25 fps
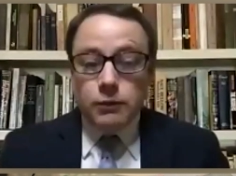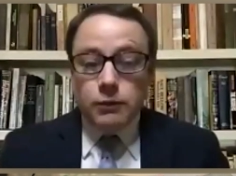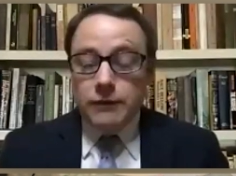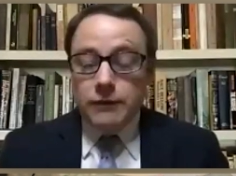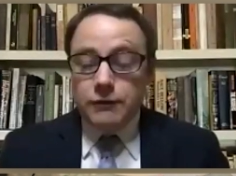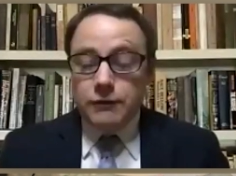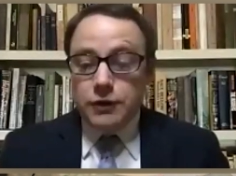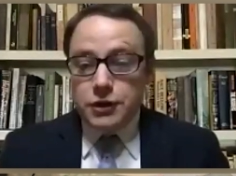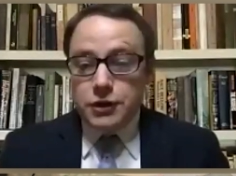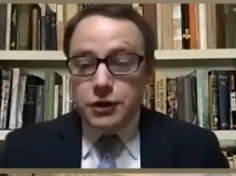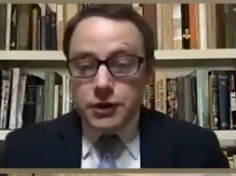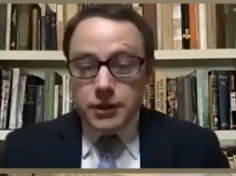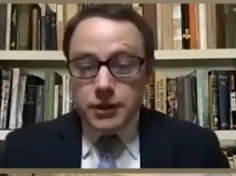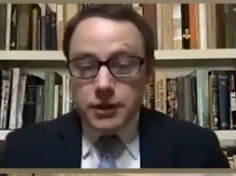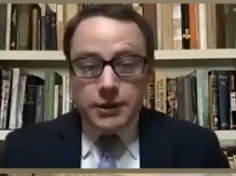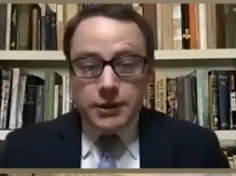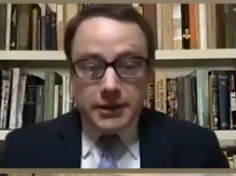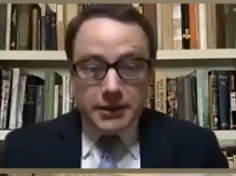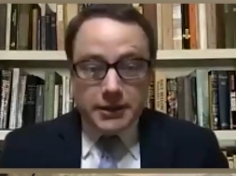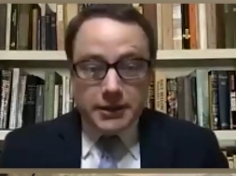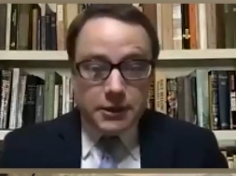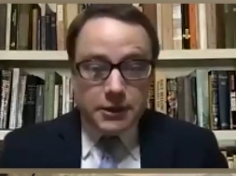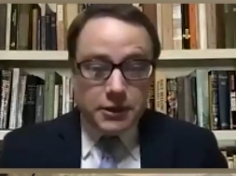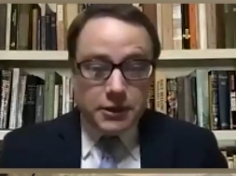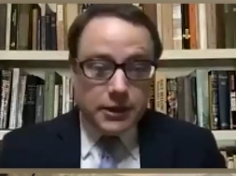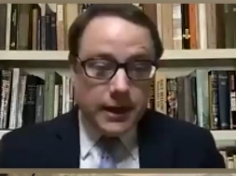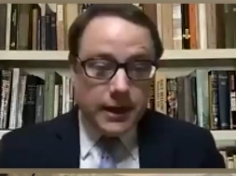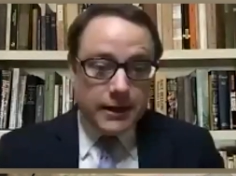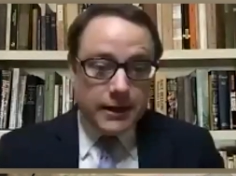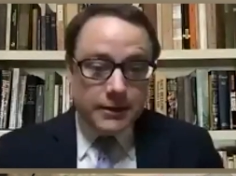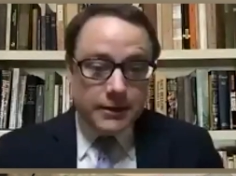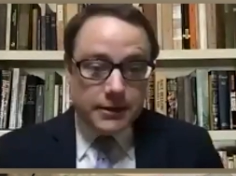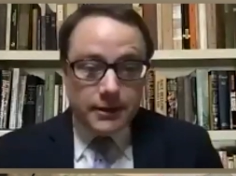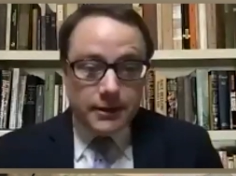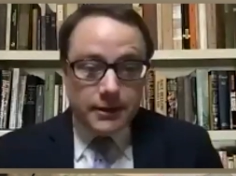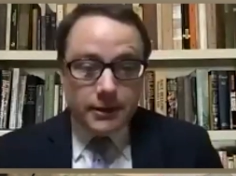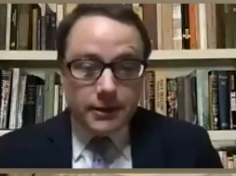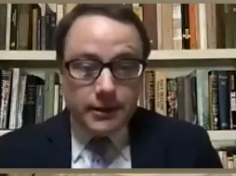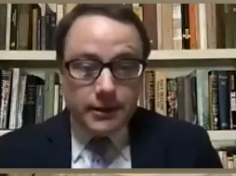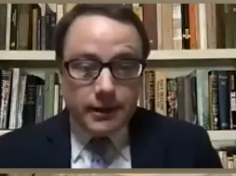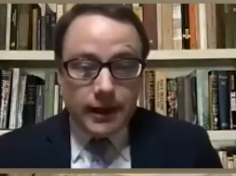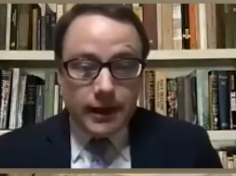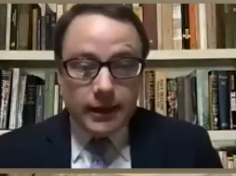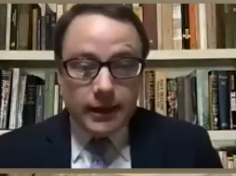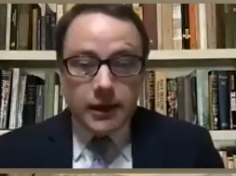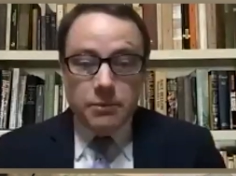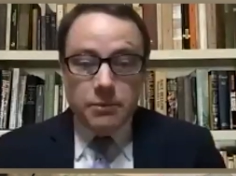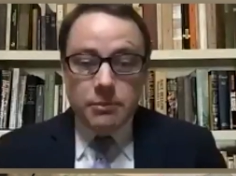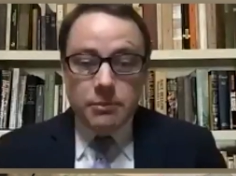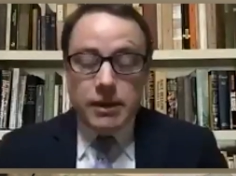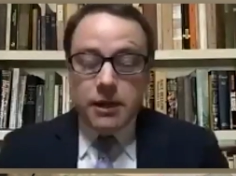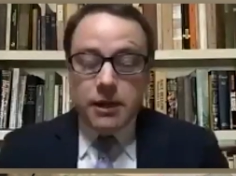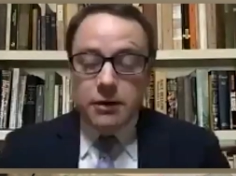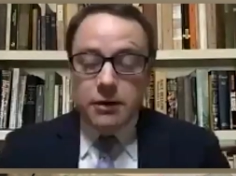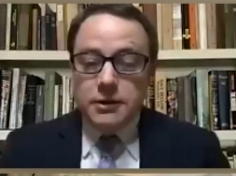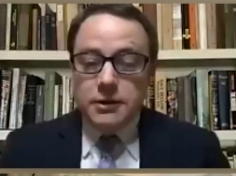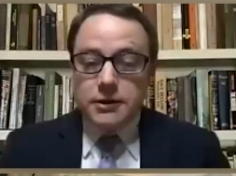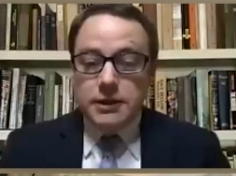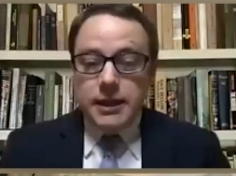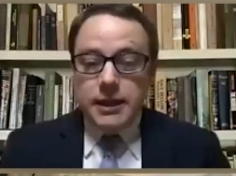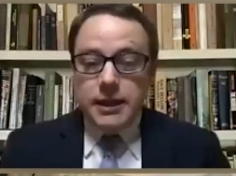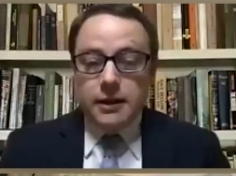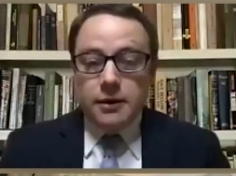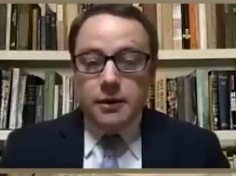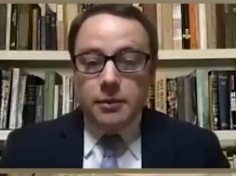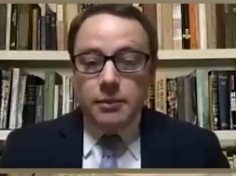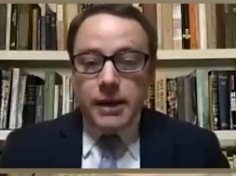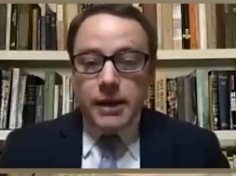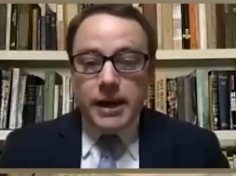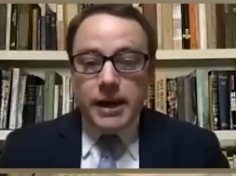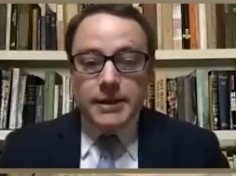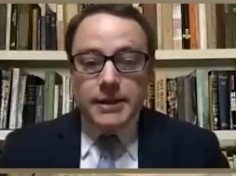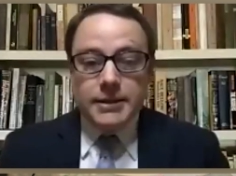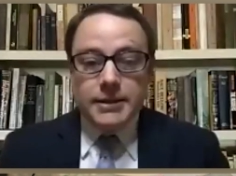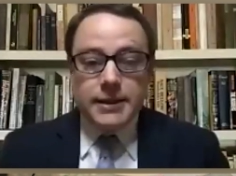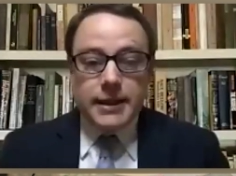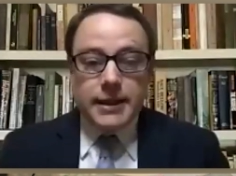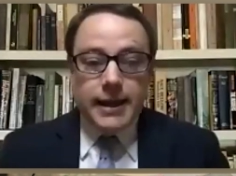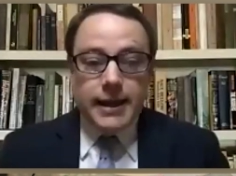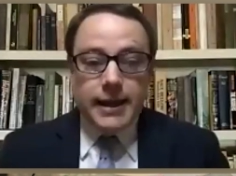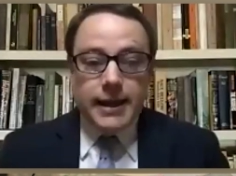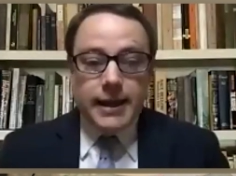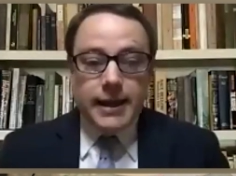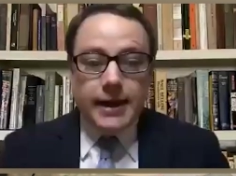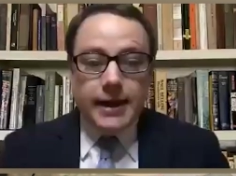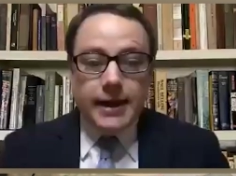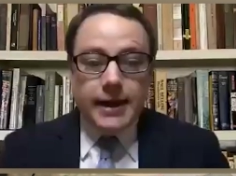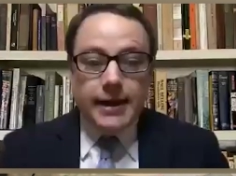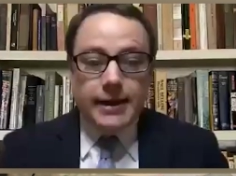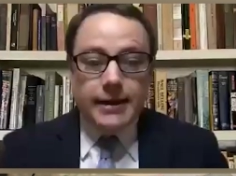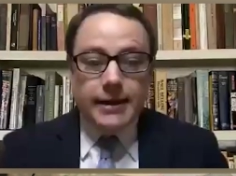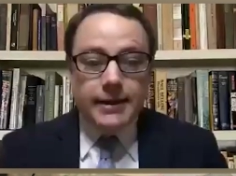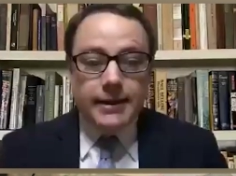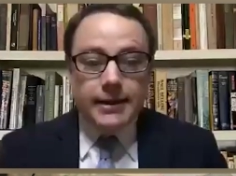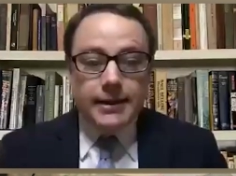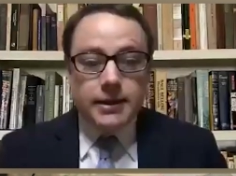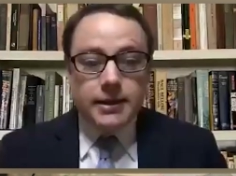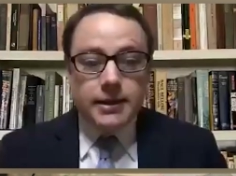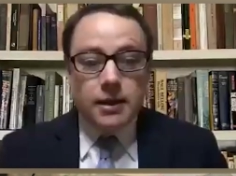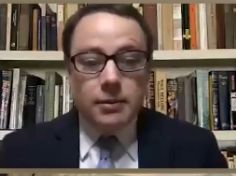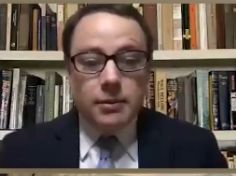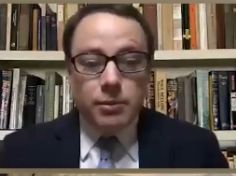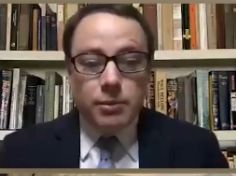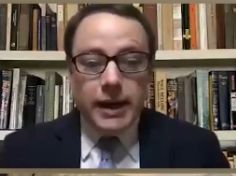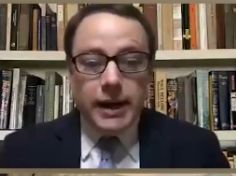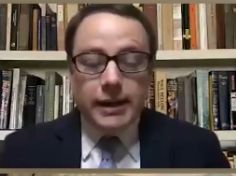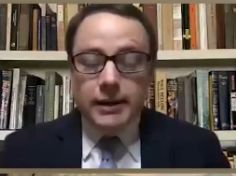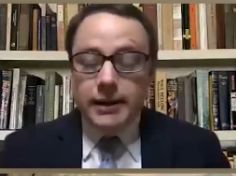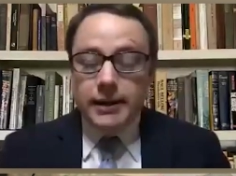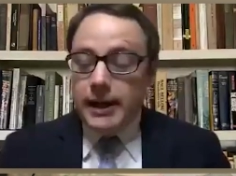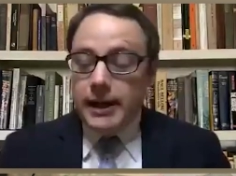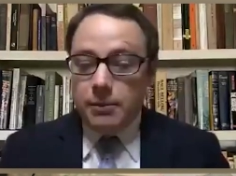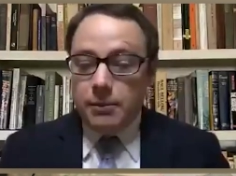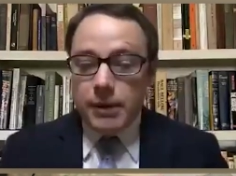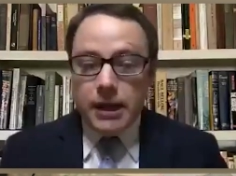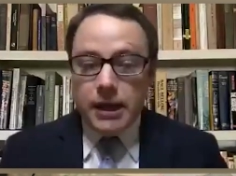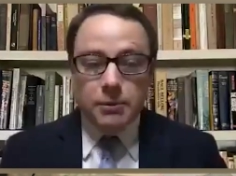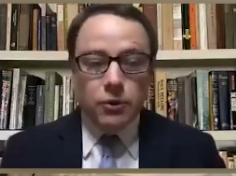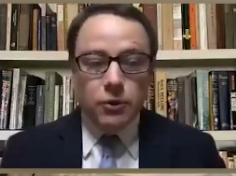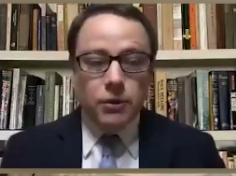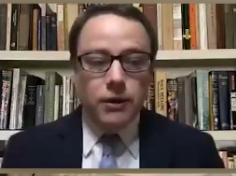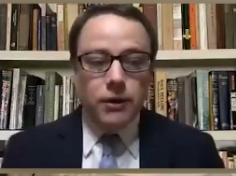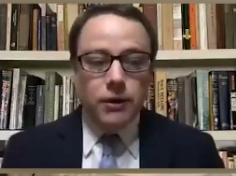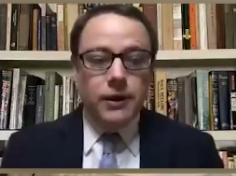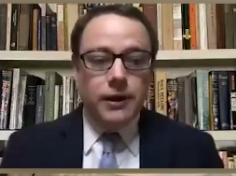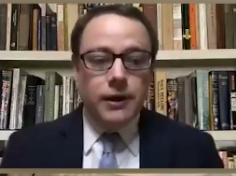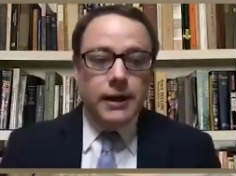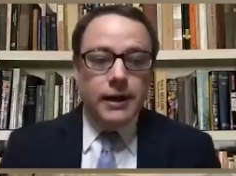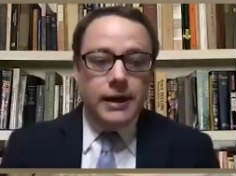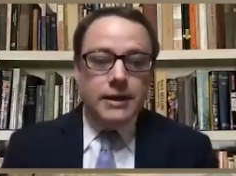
Reverend Jesse Jackson, LA mayors Karen Bass and Tom Bradley, and many more.